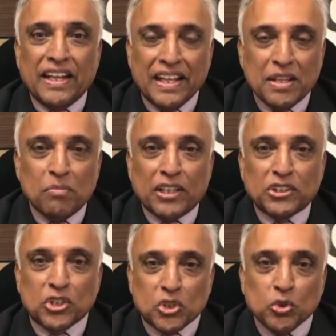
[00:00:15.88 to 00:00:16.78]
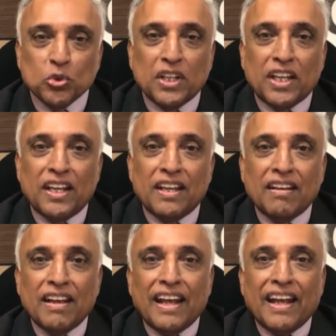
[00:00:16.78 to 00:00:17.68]
in the budget to
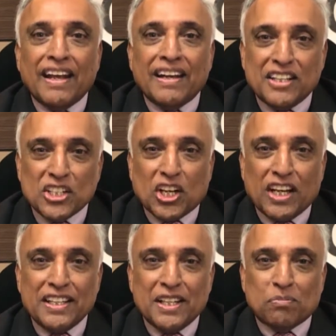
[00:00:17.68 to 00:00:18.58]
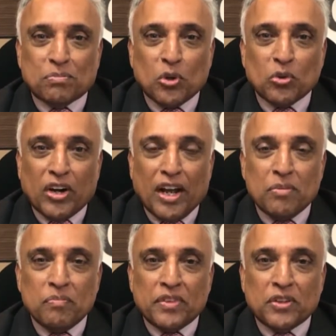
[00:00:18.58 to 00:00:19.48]
the Digital India
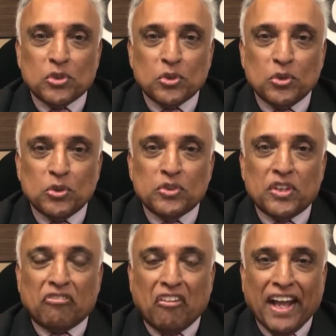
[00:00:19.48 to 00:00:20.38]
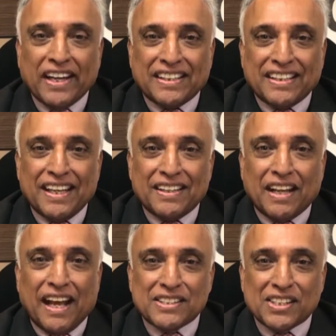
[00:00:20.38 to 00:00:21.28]
program, to the fact
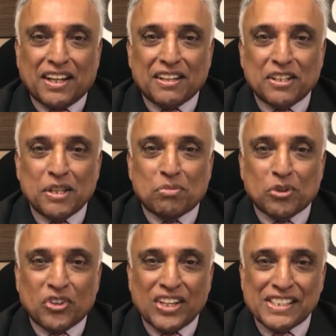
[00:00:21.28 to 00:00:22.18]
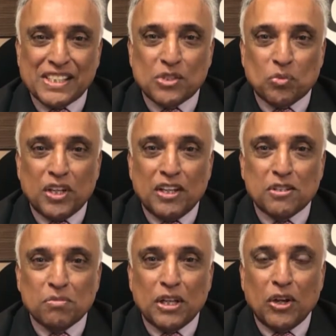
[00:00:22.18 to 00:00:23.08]
that as the country progresses, we need
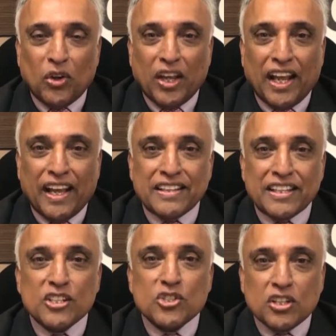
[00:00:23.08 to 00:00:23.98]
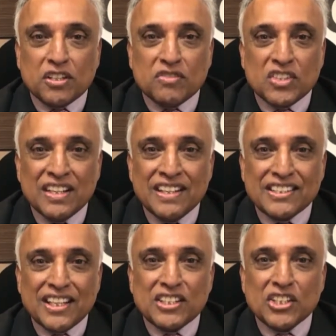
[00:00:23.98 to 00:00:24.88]
to be looking at initiatives
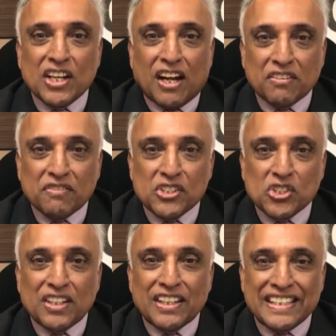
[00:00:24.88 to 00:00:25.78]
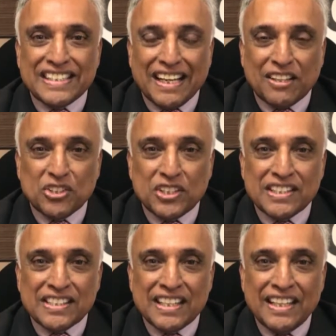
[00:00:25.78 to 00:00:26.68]
such as artificial
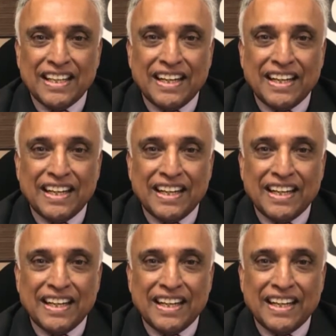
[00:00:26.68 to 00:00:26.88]
intelligence,